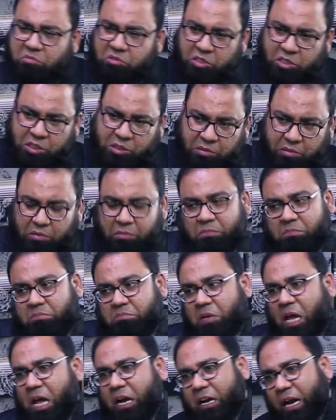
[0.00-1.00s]
Journal.
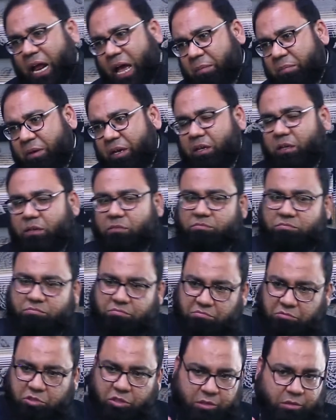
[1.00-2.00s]
Academic
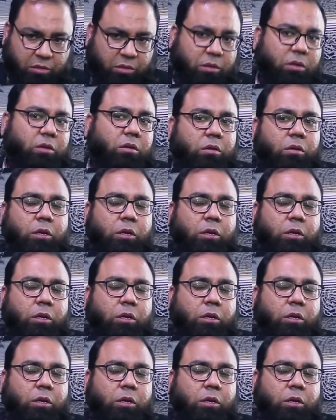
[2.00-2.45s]
Journal.